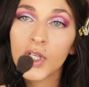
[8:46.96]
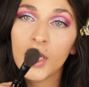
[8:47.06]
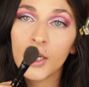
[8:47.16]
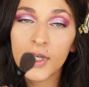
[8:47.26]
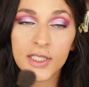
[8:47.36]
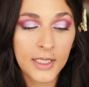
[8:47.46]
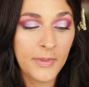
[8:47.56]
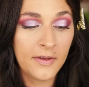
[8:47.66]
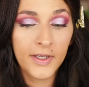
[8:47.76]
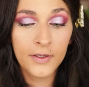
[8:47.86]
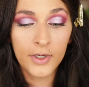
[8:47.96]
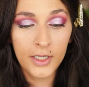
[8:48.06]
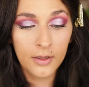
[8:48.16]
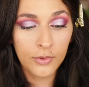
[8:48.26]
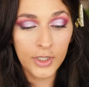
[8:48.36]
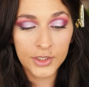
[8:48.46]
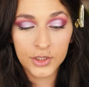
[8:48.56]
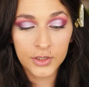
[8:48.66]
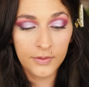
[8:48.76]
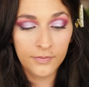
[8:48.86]
All right, we're gonna take my favorite
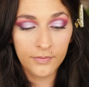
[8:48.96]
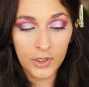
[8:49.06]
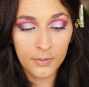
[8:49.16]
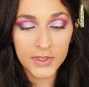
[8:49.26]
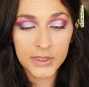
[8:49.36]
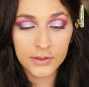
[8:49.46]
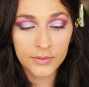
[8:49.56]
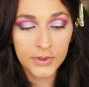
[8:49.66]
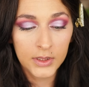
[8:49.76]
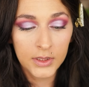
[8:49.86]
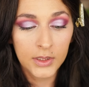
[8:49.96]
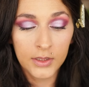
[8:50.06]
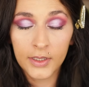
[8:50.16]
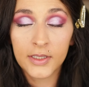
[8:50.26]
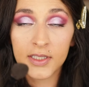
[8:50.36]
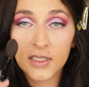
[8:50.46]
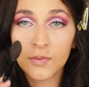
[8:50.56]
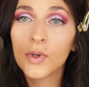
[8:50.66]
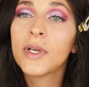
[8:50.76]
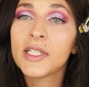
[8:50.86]
brush of almost, like this
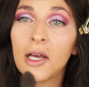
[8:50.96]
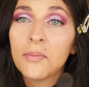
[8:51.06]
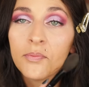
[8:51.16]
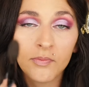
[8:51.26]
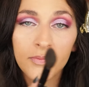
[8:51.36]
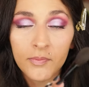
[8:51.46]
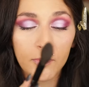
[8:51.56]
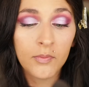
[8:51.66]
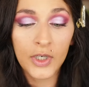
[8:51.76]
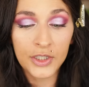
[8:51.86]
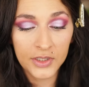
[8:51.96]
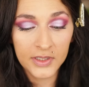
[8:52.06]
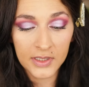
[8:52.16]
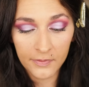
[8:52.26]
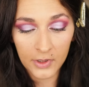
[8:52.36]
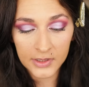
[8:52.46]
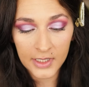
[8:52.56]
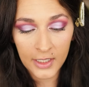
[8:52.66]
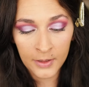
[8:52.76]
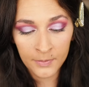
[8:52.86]
is one of my top brushes of all
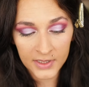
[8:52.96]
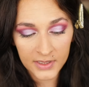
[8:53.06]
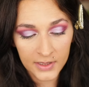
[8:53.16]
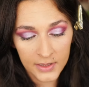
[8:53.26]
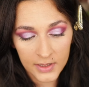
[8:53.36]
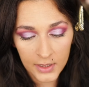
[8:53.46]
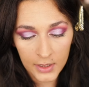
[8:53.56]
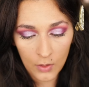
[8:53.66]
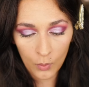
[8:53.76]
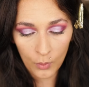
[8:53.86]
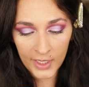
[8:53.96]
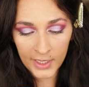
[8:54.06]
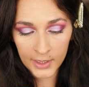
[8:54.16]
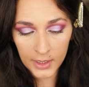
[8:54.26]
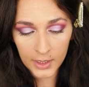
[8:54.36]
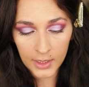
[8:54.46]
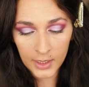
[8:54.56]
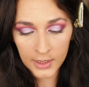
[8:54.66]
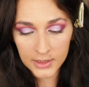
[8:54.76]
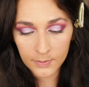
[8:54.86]
time. This is the Wayne
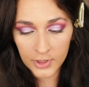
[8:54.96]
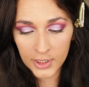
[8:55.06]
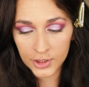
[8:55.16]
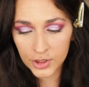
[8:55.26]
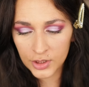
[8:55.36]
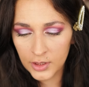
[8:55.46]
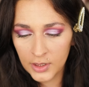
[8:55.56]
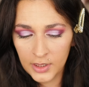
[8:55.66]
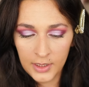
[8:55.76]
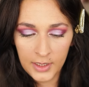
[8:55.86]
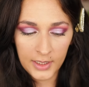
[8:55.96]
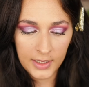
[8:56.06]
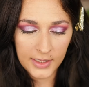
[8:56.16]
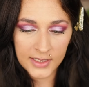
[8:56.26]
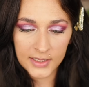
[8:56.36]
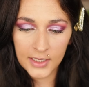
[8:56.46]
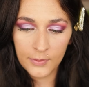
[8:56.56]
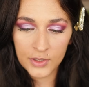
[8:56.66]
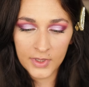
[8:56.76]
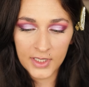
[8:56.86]
Goss brush. And it doesn't say
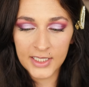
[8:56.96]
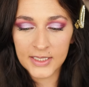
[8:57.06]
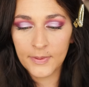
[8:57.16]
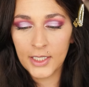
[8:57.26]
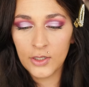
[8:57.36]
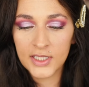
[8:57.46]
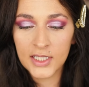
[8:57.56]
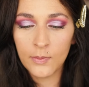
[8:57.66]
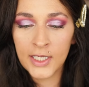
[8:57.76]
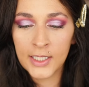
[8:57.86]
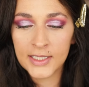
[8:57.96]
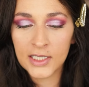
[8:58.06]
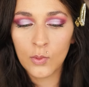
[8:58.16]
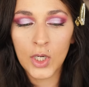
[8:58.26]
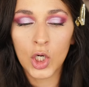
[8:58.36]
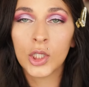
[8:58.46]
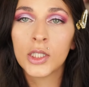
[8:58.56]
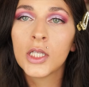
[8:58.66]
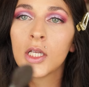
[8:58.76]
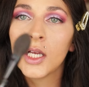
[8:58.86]
which one it is, but I know it's the one out of Squirrel.
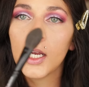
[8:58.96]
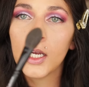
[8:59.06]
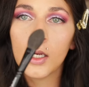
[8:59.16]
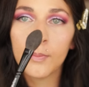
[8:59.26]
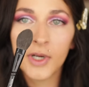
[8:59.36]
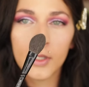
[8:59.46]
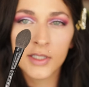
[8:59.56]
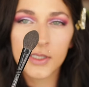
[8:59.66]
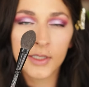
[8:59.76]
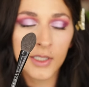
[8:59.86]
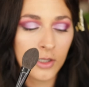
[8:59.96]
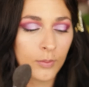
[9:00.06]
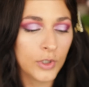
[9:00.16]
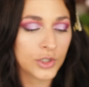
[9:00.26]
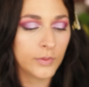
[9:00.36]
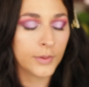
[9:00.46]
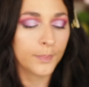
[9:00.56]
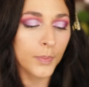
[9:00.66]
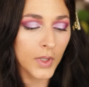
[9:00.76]
But I think it's like the airbrush one.